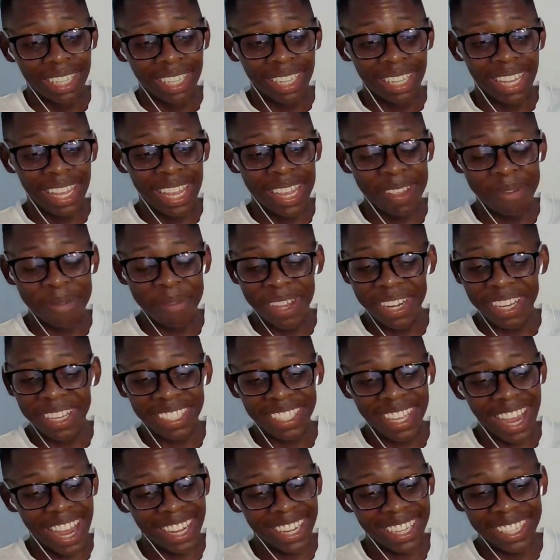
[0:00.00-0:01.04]
Hey, man,
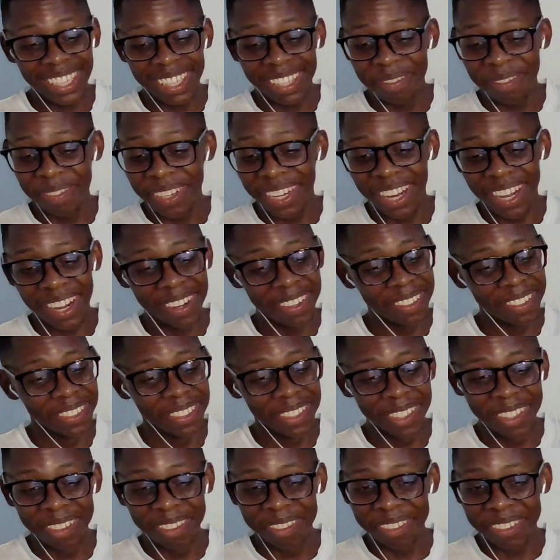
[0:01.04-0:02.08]
this guy good, man. I don't
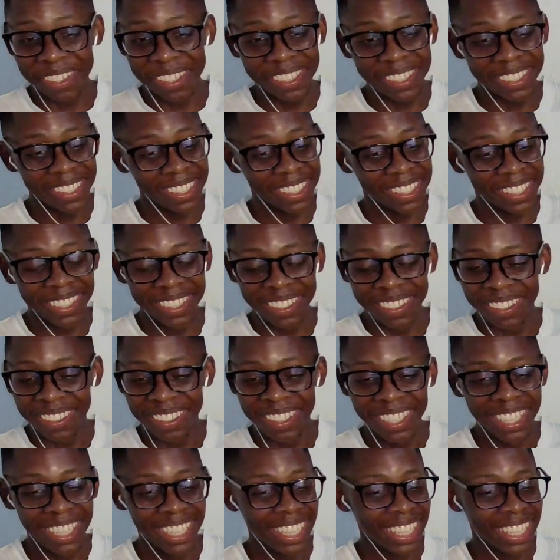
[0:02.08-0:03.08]
know, bro. Yo,